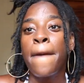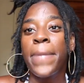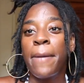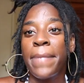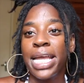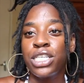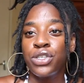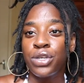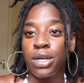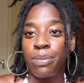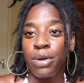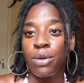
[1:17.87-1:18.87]
but make sure
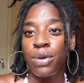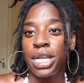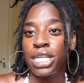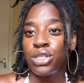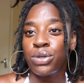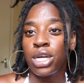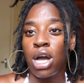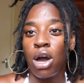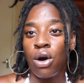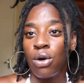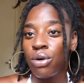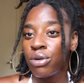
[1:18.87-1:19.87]
you can bring one that you can
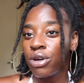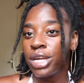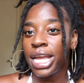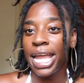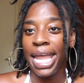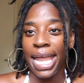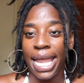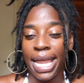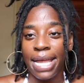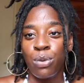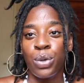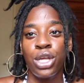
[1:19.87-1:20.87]
hold on your
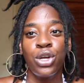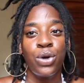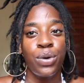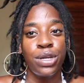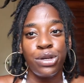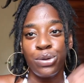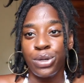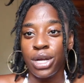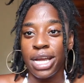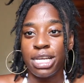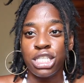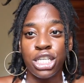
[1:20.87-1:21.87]
hand when you're going to do
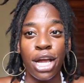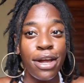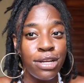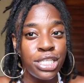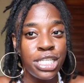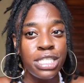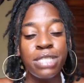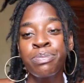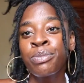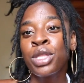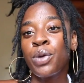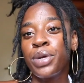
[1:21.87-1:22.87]
your excursions,
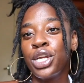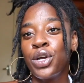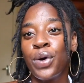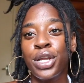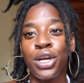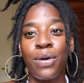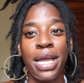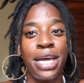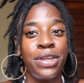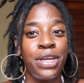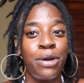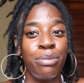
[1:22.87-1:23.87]
when you're going to go
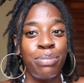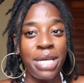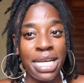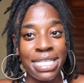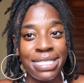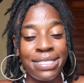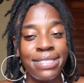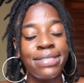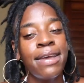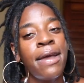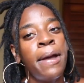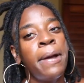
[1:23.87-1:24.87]
handle your business.